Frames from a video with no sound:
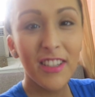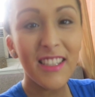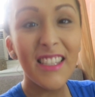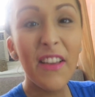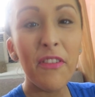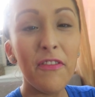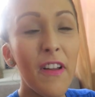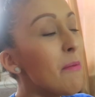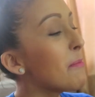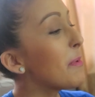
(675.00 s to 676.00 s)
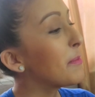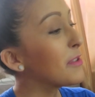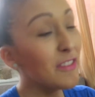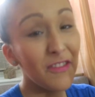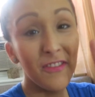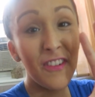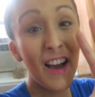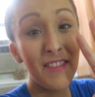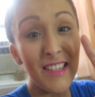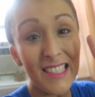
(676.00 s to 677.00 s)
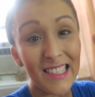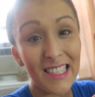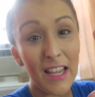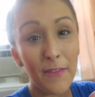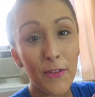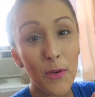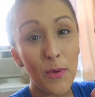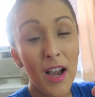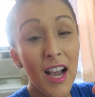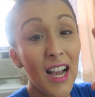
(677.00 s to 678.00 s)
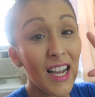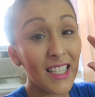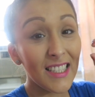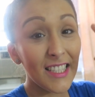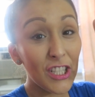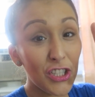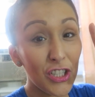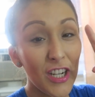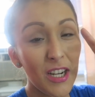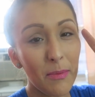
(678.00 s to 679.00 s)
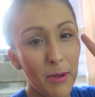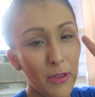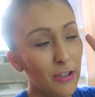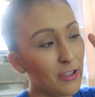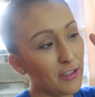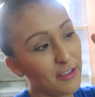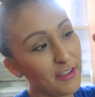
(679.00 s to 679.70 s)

are seven family members, five nieces and nephew, a sister and a mother.